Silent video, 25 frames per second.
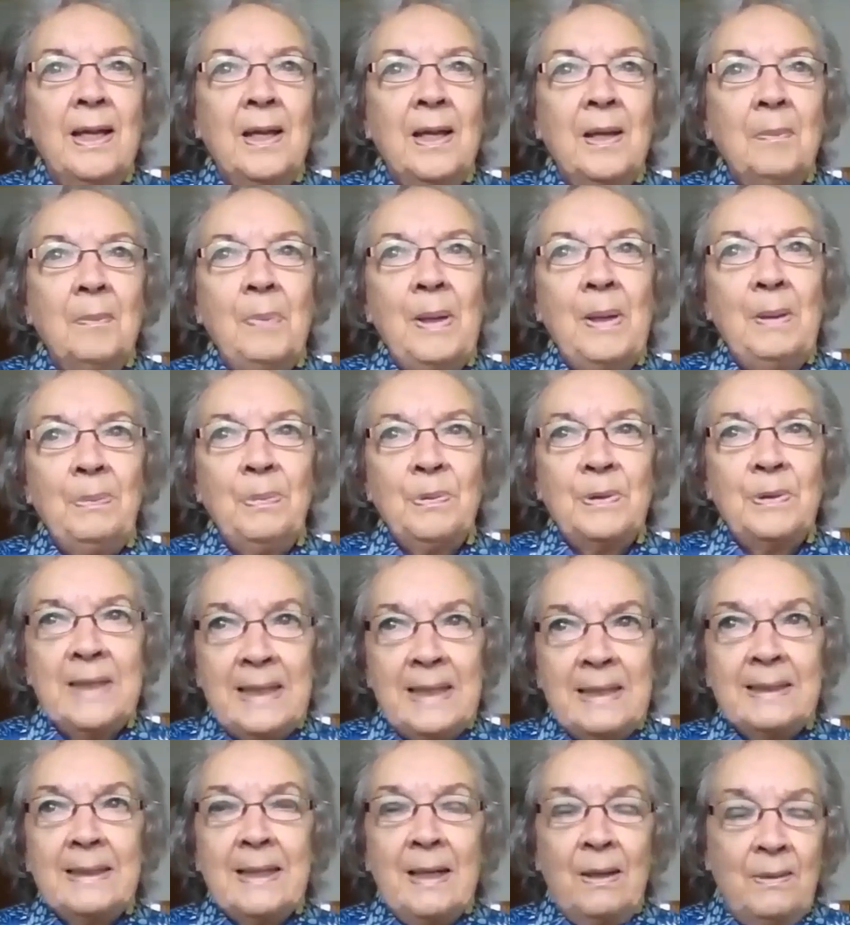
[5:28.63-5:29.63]
people
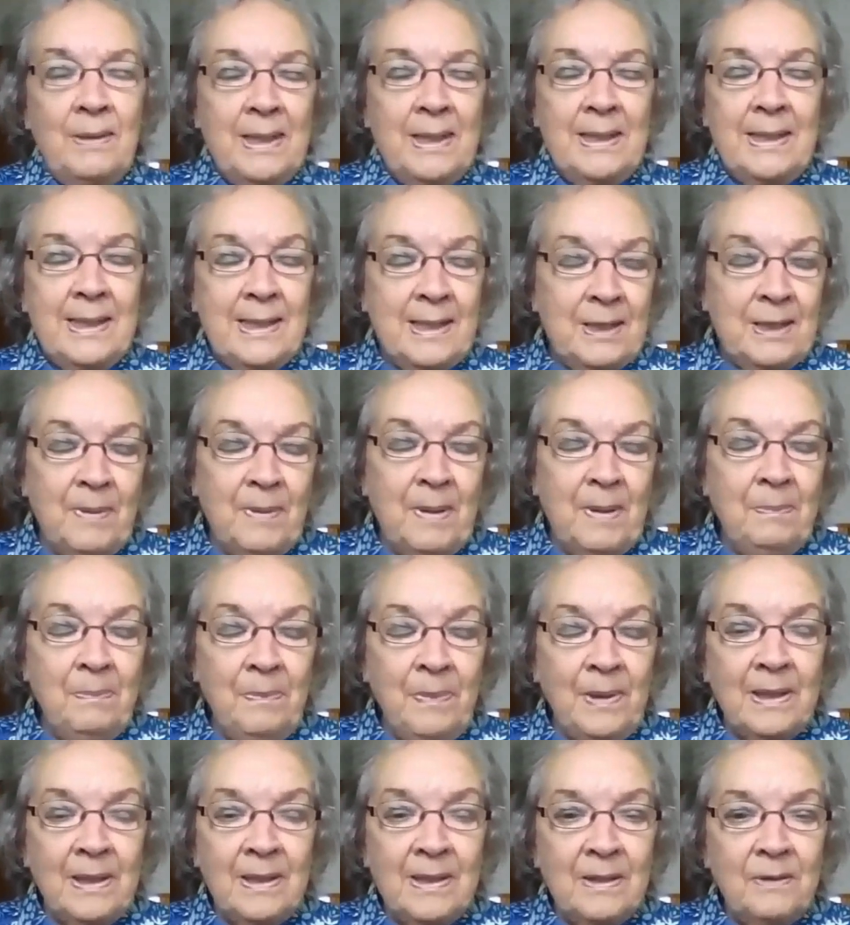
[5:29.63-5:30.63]
did go in to swim
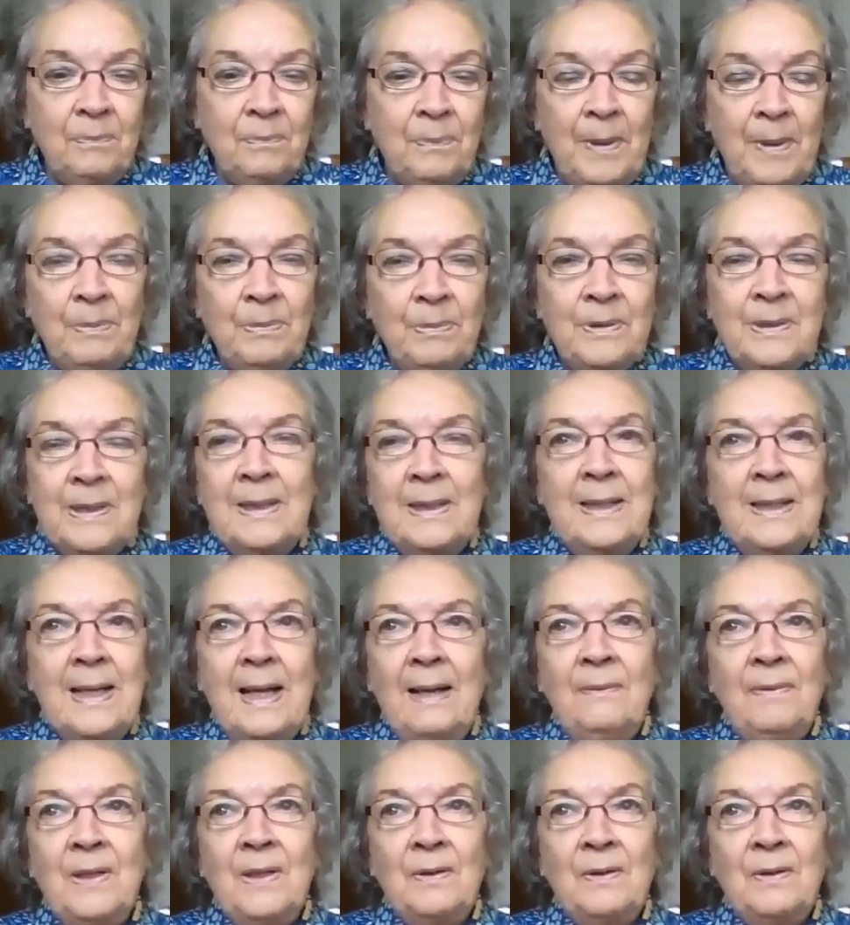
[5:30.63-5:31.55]
because if people didn't have a